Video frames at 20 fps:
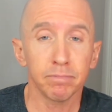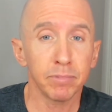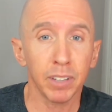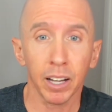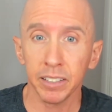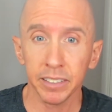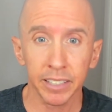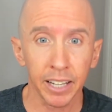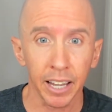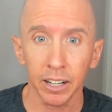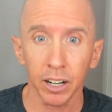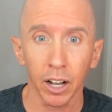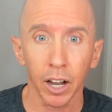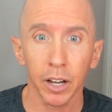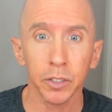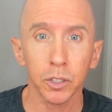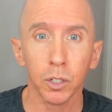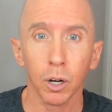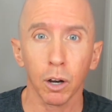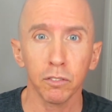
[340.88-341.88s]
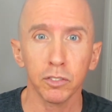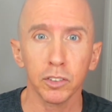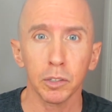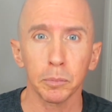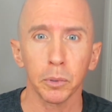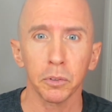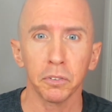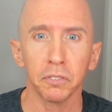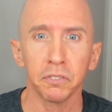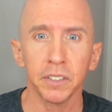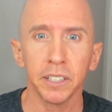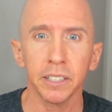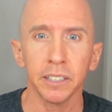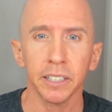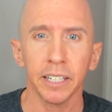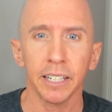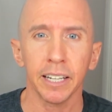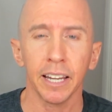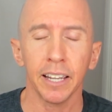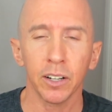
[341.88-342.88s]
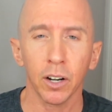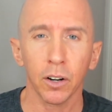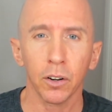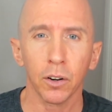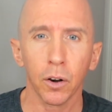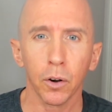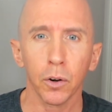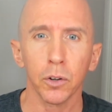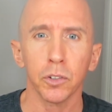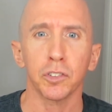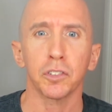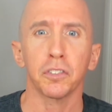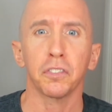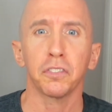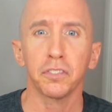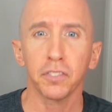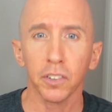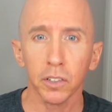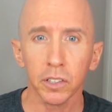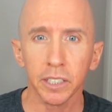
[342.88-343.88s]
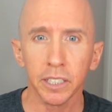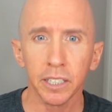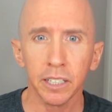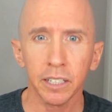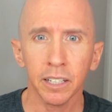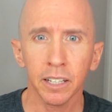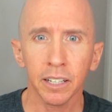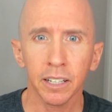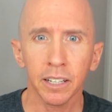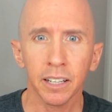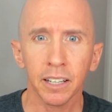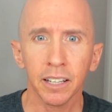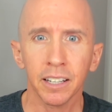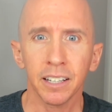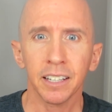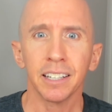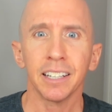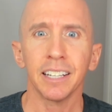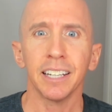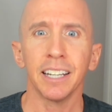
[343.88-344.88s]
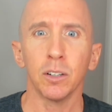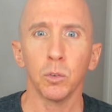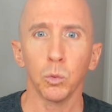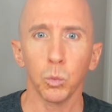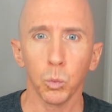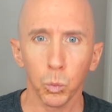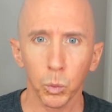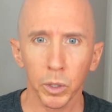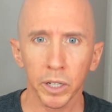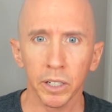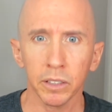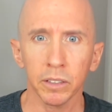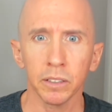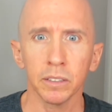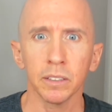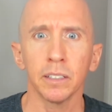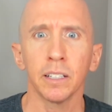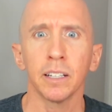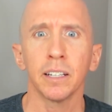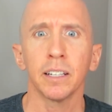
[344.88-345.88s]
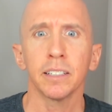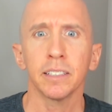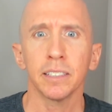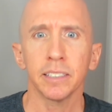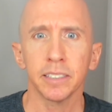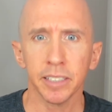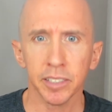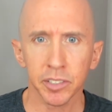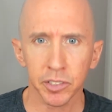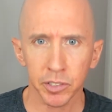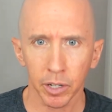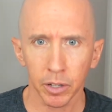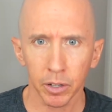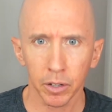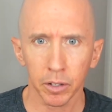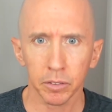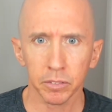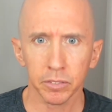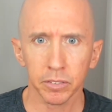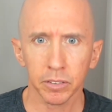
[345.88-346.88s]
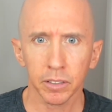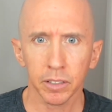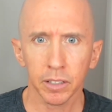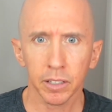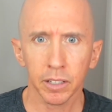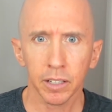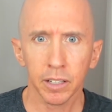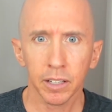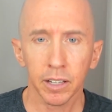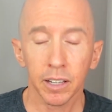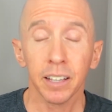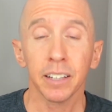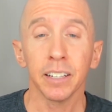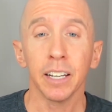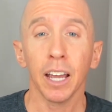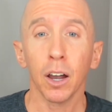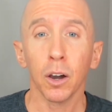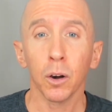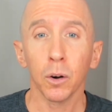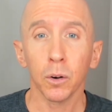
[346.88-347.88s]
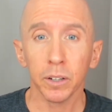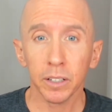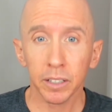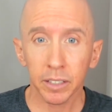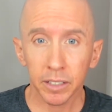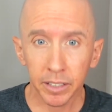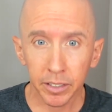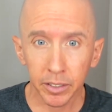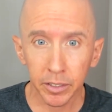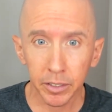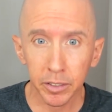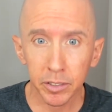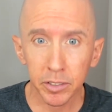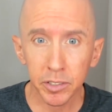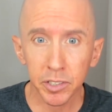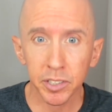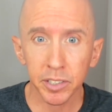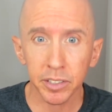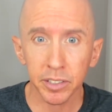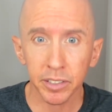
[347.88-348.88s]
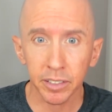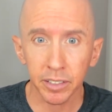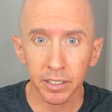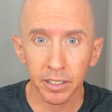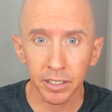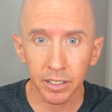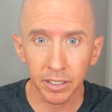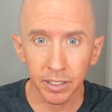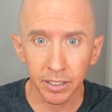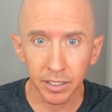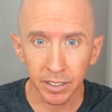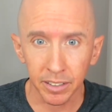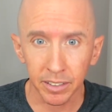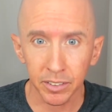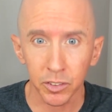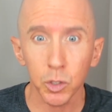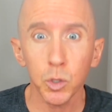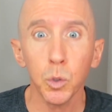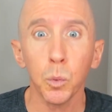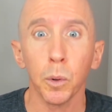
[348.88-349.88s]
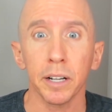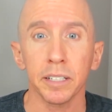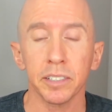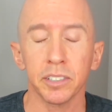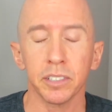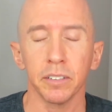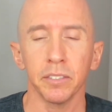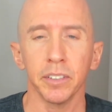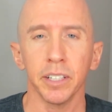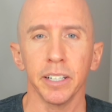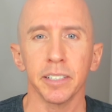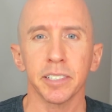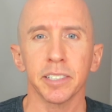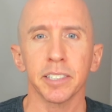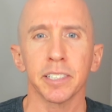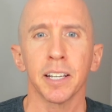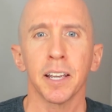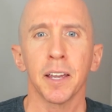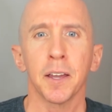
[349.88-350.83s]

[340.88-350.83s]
again, uncomfortable feeling in our hearts fully, it will dissolve. Now, here's the nuance of this.